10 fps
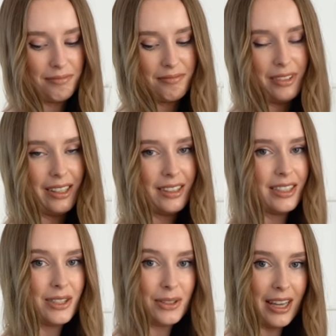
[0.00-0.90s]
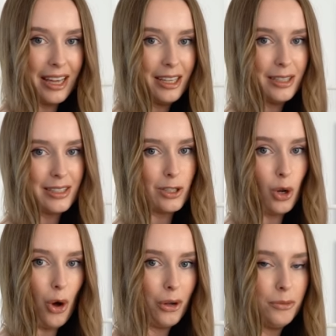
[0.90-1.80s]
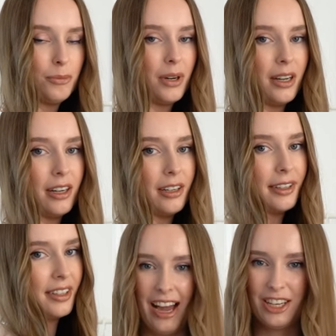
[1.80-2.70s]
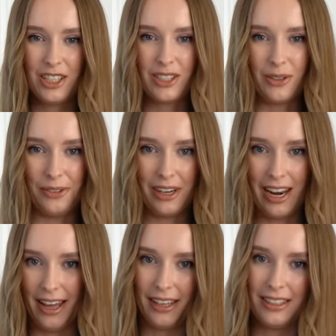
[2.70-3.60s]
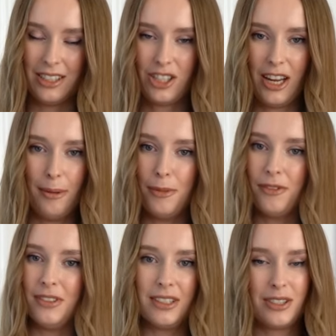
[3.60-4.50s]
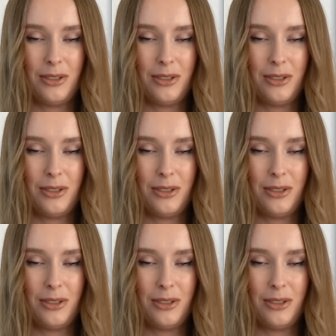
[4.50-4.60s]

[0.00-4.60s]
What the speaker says: well, it's okay, it's long, but I just don't like the shape of this